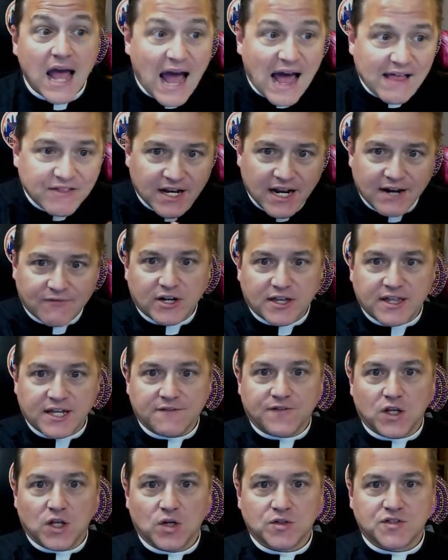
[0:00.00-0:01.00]
And then
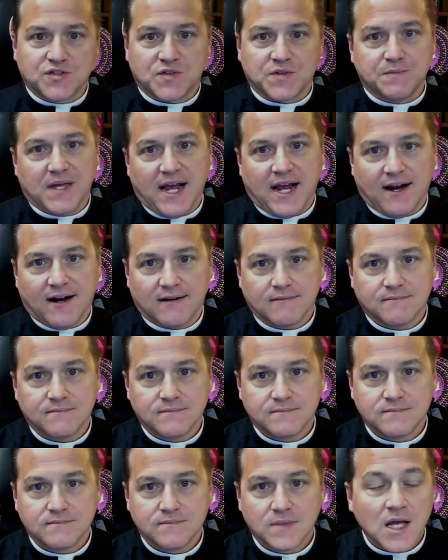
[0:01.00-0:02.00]
everything flows from there.
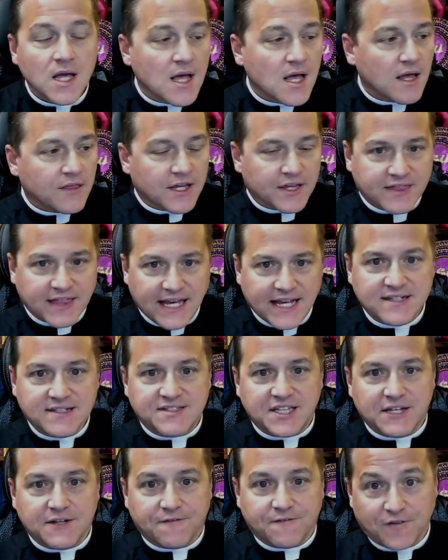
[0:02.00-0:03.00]
The
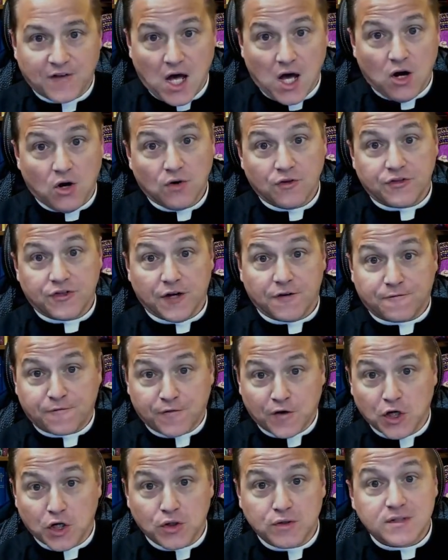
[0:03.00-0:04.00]
things that flow, the
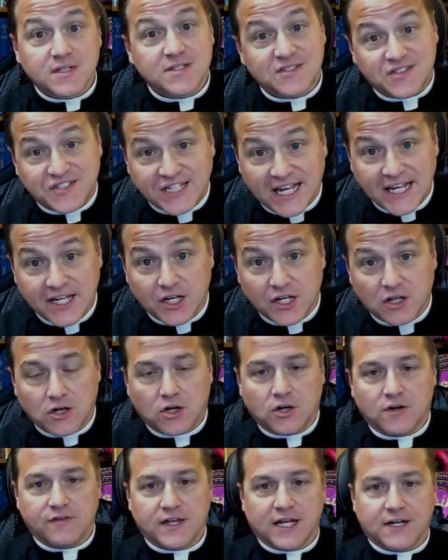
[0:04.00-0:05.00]
fruit,
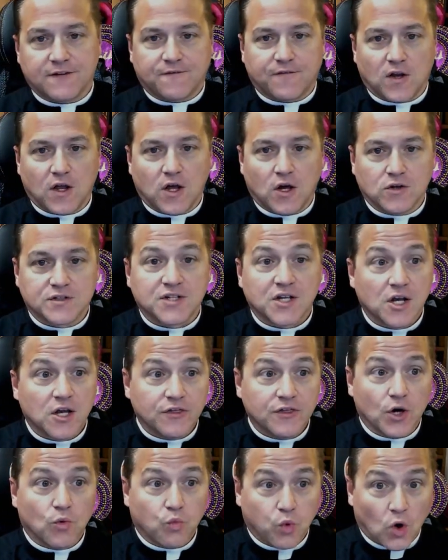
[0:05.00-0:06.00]
singular, that flows,
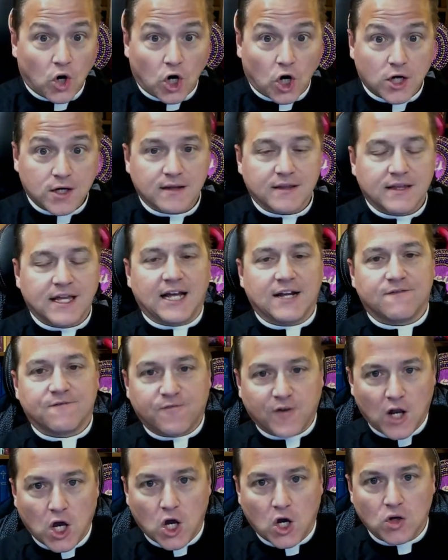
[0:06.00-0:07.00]
the work that
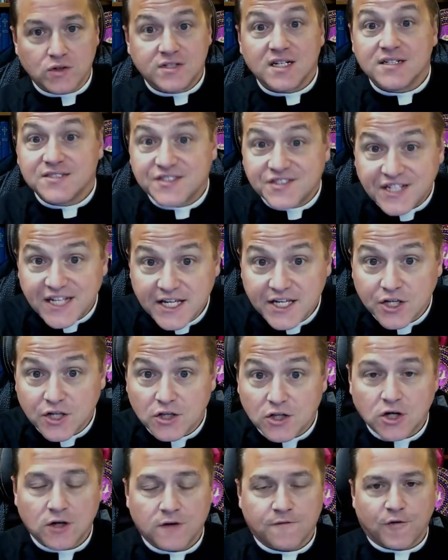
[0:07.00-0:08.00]
flows,
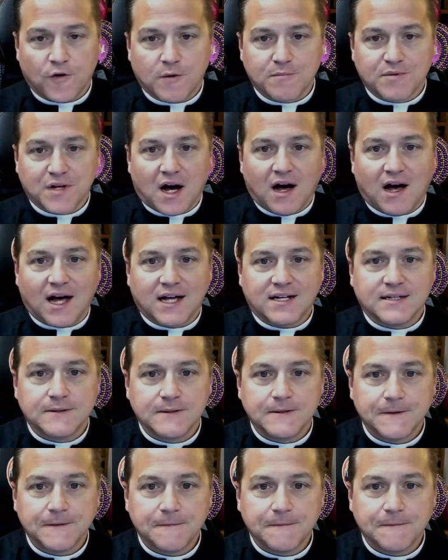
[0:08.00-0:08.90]
singular, from God,